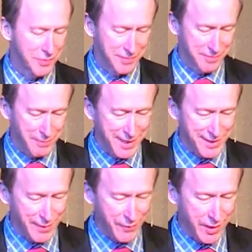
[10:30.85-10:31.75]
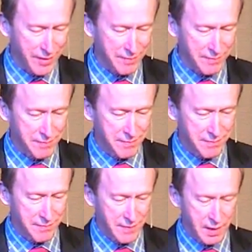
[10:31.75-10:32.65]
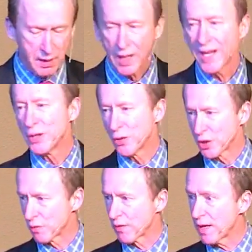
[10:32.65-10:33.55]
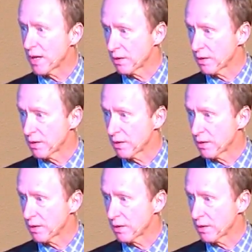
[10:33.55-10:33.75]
my suffering. I know you were there."